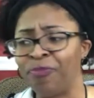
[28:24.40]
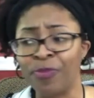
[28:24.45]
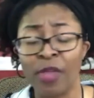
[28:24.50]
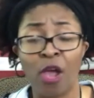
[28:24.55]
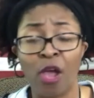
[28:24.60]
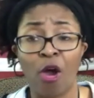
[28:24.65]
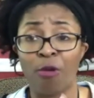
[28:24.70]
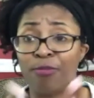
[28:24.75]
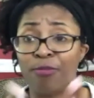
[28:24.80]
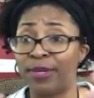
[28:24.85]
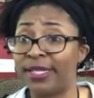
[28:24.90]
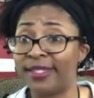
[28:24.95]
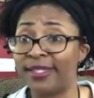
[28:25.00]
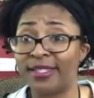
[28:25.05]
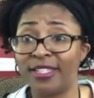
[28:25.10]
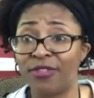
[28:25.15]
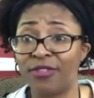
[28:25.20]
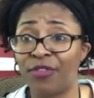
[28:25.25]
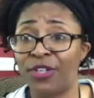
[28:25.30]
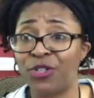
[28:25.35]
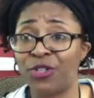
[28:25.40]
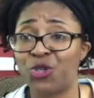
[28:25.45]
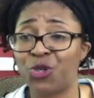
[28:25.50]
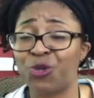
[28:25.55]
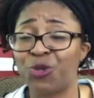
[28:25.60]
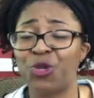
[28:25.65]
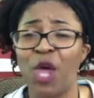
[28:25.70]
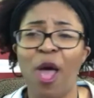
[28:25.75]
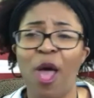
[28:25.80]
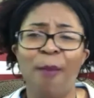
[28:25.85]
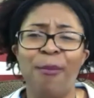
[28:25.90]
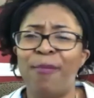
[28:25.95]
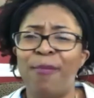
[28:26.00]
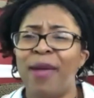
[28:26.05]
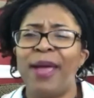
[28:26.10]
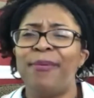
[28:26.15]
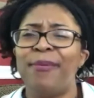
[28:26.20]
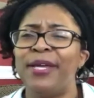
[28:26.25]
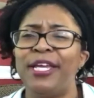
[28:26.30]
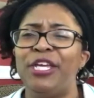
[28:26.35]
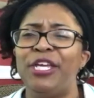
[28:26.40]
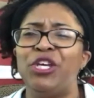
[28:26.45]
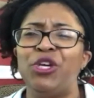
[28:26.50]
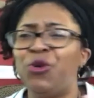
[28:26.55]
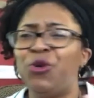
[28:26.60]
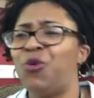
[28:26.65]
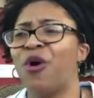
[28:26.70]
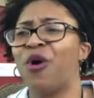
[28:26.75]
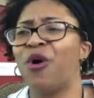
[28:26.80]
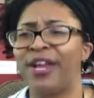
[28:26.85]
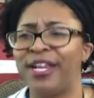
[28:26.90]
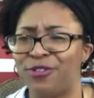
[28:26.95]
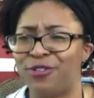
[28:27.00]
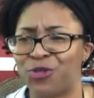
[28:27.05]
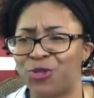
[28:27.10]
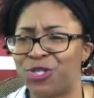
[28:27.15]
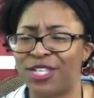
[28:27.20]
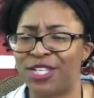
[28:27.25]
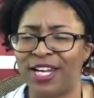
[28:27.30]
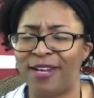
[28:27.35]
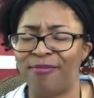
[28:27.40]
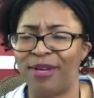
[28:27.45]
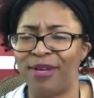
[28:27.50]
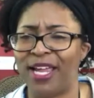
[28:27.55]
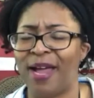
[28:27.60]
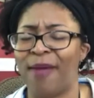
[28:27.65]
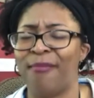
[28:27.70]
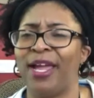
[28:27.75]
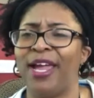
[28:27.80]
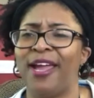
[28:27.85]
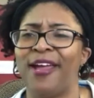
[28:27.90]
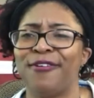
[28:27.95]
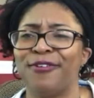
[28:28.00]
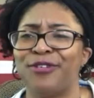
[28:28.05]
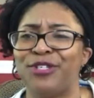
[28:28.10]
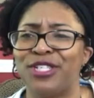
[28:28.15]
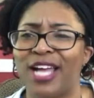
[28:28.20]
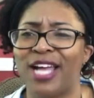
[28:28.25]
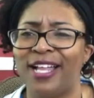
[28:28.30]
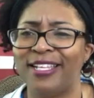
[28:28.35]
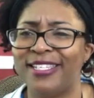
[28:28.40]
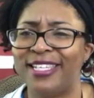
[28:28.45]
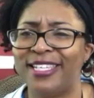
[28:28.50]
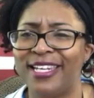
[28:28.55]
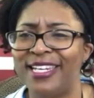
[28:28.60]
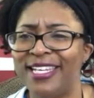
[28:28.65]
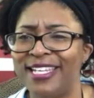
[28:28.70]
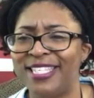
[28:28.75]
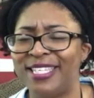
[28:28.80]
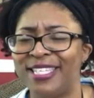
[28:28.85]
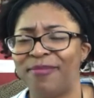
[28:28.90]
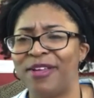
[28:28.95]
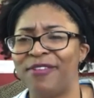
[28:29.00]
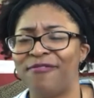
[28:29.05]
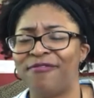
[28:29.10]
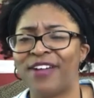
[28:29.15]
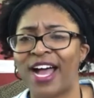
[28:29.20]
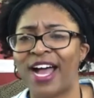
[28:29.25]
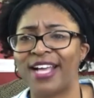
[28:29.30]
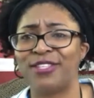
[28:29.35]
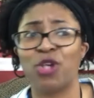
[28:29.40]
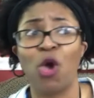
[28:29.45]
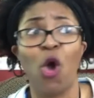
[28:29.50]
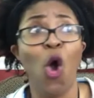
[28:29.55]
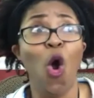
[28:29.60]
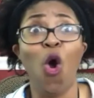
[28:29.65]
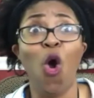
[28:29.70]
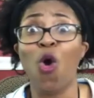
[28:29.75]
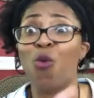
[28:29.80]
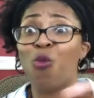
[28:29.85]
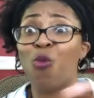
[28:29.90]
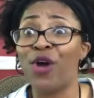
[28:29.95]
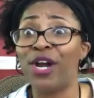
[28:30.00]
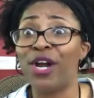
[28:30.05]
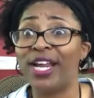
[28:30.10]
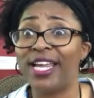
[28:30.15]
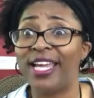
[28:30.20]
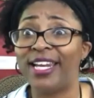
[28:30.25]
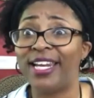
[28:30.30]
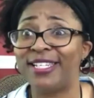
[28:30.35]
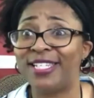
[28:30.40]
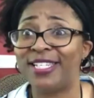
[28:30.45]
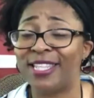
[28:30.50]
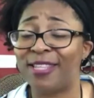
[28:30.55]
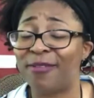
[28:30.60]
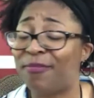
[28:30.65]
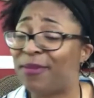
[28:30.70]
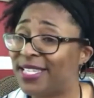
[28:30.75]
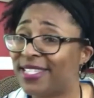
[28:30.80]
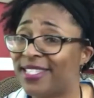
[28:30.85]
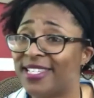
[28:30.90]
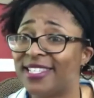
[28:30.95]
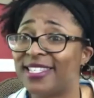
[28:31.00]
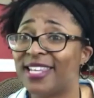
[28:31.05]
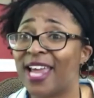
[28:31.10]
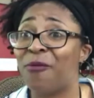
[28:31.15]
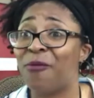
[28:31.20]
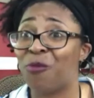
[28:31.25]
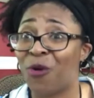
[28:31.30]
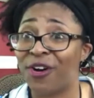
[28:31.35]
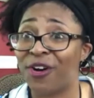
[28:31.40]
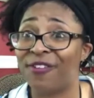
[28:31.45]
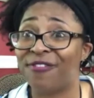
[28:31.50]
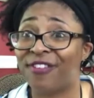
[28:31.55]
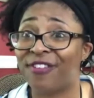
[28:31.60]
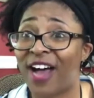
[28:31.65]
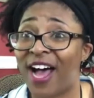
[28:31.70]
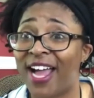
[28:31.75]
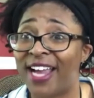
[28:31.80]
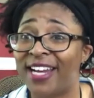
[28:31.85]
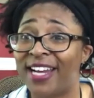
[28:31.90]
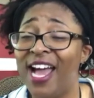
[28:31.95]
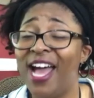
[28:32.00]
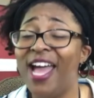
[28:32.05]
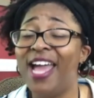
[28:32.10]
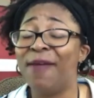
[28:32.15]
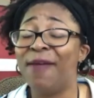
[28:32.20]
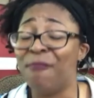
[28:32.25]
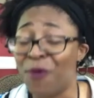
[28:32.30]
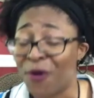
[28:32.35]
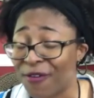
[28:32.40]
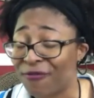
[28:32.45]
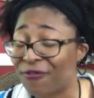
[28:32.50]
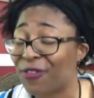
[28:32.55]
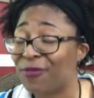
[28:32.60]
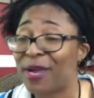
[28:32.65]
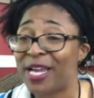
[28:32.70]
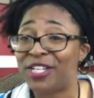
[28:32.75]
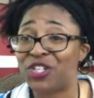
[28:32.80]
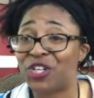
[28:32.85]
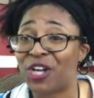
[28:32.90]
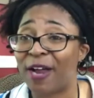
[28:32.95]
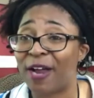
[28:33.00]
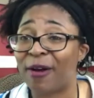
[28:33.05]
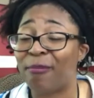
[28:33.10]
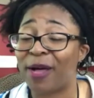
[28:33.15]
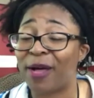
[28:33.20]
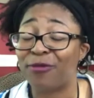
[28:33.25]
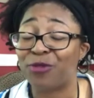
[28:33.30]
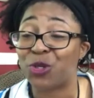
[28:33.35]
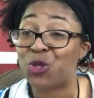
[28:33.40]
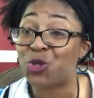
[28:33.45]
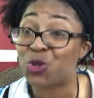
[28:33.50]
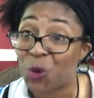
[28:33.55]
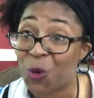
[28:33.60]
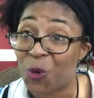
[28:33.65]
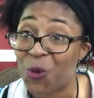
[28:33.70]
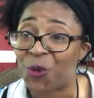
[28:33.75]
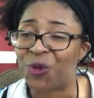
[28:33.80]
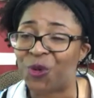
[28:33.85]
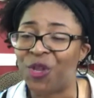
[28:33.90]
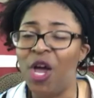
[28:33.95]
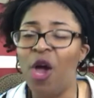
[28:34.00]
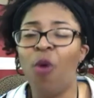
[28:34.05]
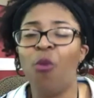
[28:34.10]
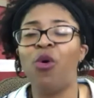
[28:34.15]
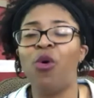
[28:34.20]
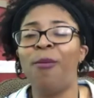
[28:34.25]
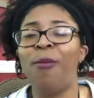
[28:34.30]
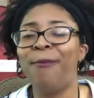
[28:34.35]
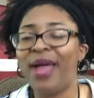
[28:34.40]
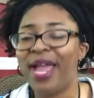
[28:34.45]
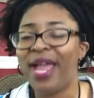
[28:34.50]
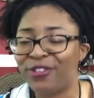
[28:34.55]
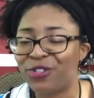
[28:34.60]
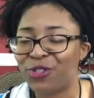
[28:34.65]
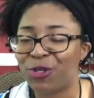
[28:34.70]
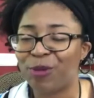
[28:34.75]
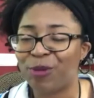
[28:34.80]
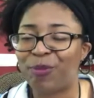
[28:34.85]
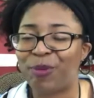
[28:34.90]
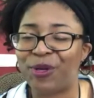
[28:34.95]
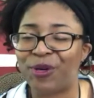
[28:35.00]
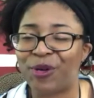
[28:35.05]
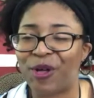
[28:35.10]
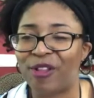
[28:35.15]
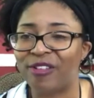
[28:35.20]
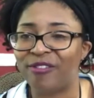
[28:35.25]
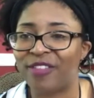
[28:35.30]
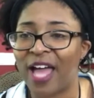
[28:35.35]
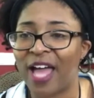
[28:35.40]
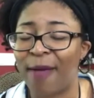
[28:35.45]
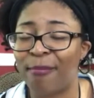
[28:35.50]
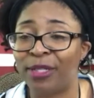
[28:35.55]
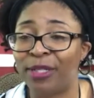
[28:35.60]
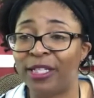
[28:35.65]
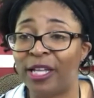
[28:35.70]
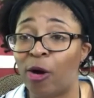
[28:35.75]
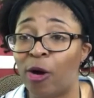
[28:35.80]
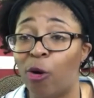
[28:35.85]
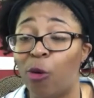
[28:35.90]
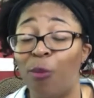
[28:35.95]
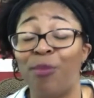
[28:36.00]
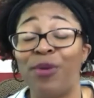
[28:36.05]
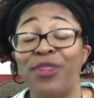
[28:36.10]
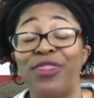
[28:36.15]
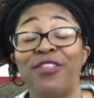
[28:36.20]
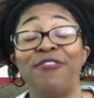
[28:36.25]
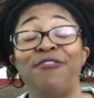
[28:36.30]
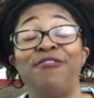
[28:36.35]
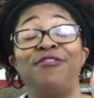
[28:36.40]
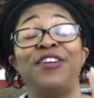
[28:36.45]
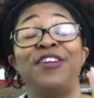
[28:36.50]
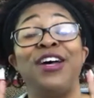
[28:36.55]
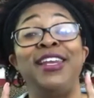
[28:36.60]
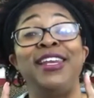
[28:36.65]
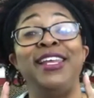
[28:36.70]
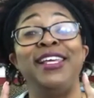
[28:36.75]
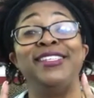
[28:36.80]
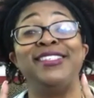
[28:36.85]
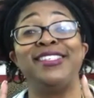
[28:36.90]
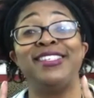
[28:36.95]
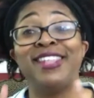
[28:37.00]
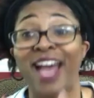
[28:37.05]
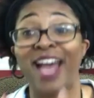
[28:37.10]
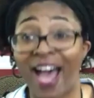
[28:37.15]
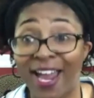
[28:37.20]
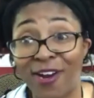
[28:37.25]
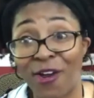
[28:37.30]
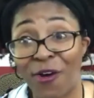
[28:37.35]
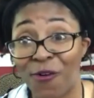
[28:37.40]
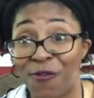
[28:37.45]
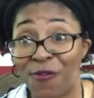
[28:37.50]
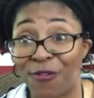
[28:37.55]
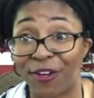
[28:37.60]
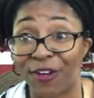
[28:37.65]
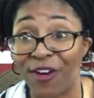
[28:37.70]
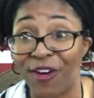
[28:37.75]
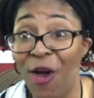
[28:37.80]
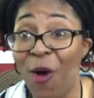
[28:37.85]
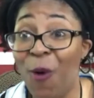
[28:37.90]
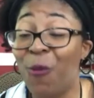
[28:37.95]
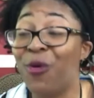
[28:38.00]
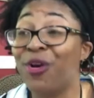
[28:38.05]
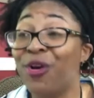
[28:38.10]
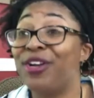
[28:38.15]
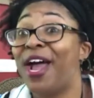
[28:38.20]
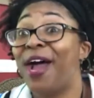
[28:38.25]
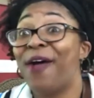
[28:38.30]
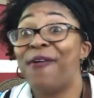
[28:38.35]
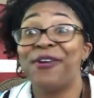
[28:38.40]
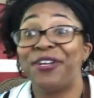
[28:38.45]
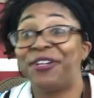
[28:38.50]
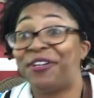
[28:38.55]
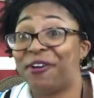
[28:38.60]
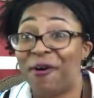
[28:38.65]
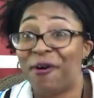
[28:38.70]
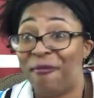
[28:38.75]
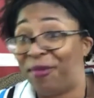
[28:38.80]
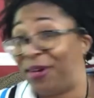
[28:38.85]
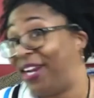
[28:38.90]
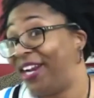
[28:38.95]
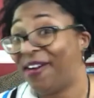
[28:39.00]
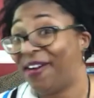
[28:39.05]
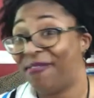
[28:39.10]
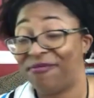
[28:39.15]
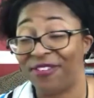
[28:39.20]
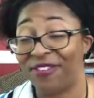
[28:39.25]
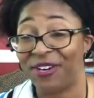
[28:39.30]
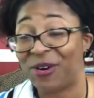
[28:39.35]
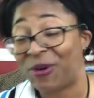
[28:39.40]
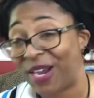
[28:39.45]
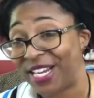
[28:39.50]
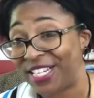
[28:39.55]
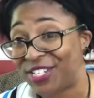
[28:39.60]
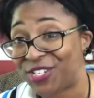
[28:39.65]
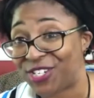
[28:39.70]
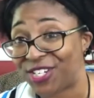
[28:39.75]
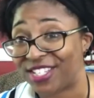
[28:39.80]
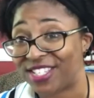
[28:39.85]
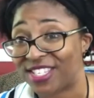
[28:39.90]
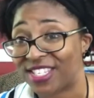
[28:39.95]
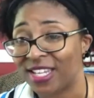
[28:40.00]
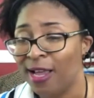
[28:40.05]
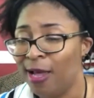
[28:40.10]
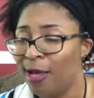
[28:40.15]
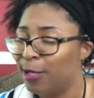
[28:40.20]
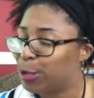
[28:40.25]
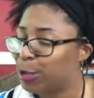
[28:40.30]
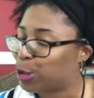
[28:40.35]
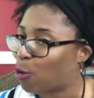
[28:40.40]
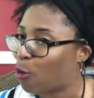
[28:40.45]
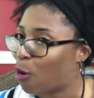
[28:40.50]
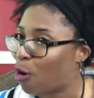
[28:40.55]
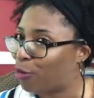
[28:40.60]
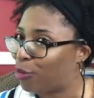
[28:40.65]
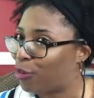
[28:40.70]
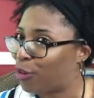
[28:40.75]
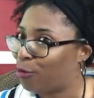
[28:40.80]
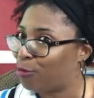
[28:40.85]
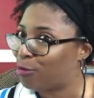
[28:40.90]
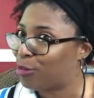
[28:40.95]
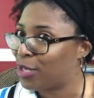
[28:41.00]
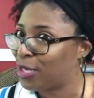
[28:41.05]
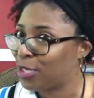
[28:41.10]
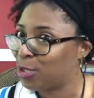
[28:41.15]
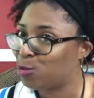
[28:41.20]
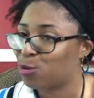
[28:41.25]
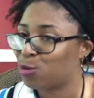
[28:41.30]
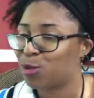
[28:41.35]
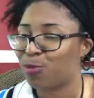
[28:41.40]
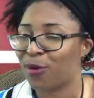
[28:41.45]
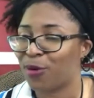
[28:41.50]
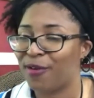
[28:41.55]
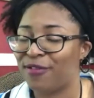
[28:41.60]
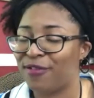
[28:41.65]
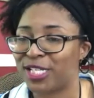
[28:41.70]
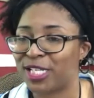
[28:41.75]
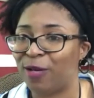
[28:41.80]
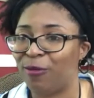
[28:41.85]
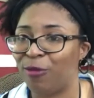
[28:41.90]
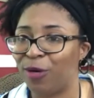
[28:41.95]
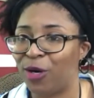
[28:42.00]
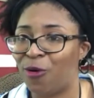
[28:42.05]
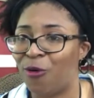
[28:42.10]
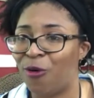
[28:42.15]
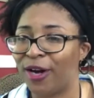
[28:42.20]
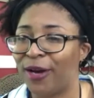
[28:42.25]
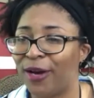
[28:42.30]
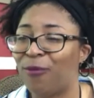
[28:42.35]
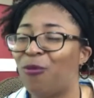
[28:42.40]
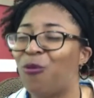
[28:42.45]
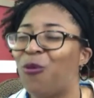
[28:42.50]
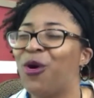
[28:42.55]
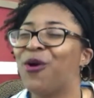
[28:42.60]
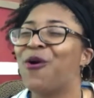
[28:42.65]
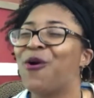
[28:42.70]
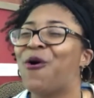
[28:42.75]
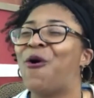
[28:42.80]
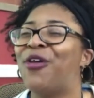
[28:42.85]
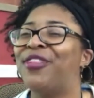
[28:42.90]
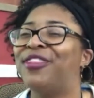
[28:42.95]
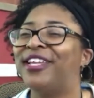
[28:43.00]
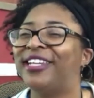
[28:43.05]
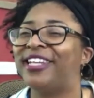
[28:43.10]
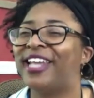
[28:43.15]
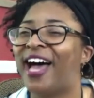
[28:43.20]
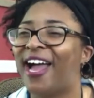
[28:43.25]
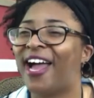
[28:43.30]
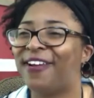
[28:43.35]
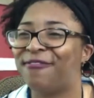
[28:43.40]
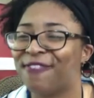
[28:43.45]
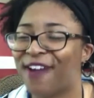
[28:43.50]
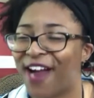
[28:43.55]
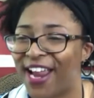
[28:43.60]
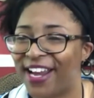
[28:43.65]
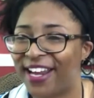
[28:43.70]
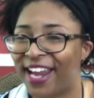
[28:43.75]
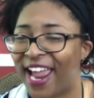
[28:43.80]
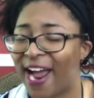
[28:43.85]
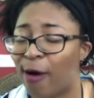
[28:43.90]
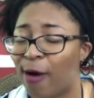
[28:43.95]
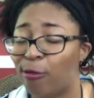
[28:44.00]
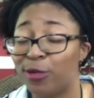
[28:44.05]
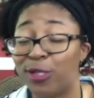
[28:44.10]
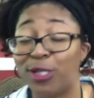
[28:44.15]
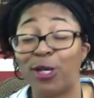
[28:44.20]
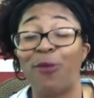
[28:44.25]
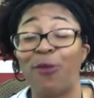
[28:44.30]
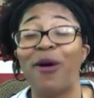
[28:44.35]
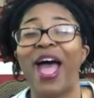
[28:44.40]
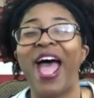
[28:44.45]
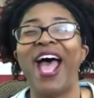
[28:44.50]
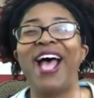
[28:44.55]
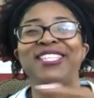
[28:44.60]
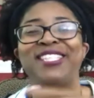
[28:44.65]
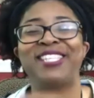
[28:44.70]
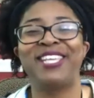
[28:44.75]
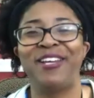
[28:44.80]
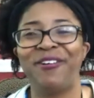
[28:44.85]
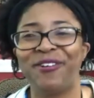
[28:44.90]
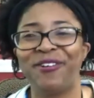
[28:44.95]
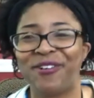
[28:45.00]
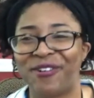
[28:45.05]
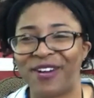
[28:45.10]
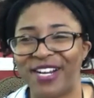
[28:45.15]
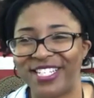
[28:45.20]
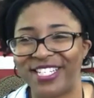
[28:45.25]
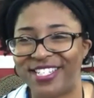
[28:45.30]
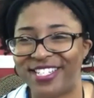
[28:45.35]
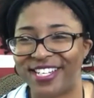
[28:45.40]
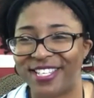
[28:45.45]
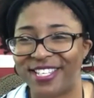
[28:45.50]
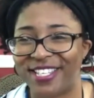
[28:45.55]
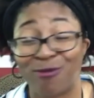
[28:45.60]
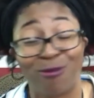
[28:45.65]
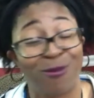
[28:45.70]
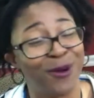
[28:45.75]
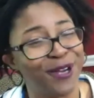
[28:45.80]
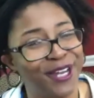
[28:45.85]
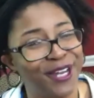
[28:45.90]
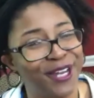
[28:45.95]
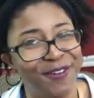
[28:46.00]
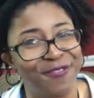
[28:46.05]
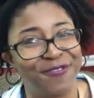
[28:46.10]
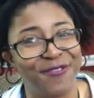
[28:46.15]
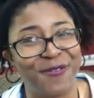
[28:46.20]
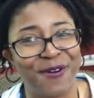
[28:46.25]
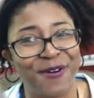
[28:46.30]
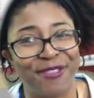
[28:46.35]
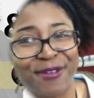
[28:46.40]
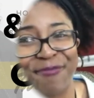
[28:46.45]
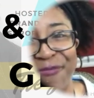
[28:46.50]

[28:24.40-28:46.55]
her business ventures, but maybe you are interested in becoming a hairstylist and need some advice, or want to get into the business and want to find more information out about the school. We'll make sure to put all of that below, but the fun is not over. We're now going to open it up for questions. So although this was previously recorded, we're on the line right now. So ask your questions. We're here for them.